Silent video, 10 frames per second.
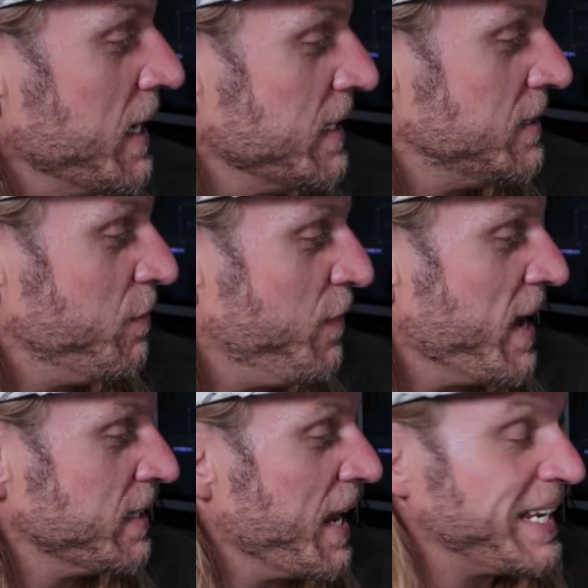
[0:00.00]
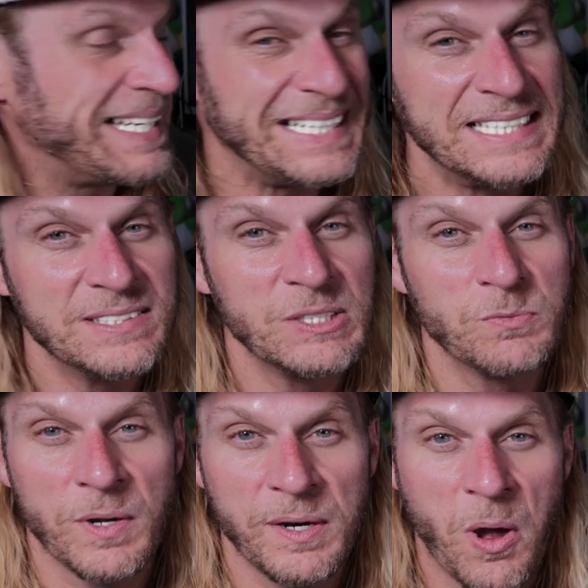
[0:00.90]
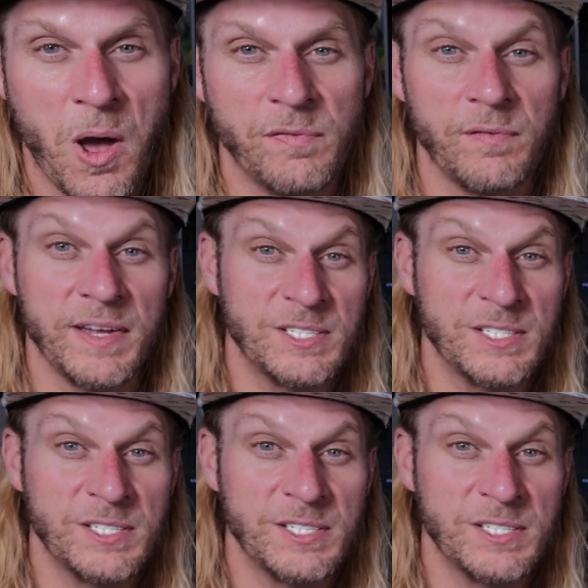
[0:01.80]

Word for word: is the fact that I can easily run it off of